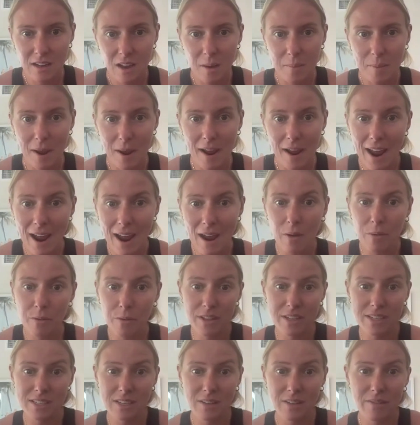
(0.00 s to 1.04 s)
about how
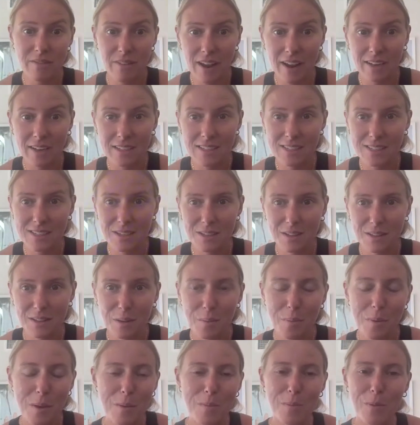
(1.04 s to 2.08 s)
this affects
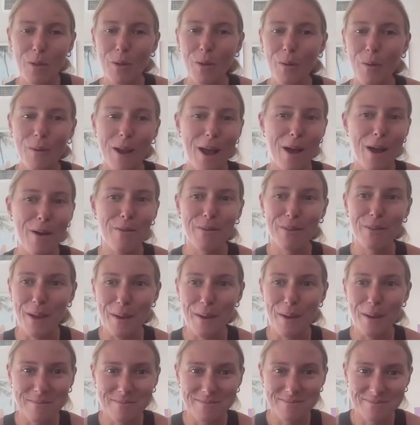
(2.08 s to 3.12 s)
the people around
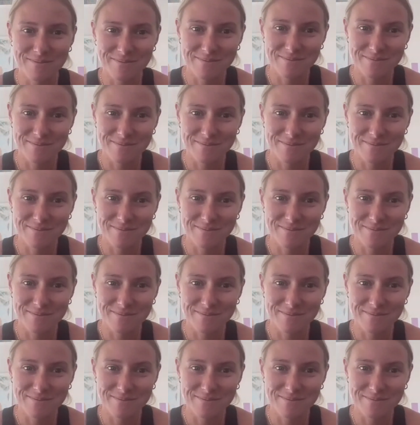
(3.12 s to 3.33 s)
them?